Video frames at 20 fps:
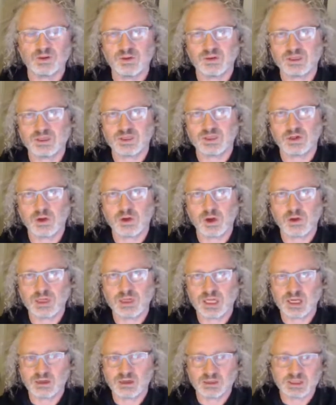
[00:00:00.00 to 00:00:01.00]
things to note
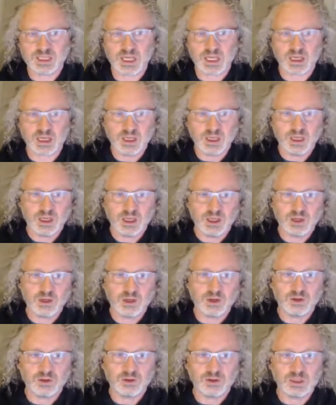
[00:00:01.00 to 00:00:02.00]
here is that
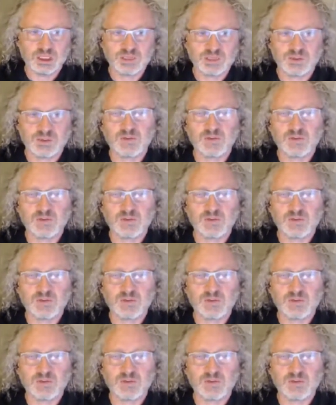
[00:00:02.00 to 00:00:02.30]
these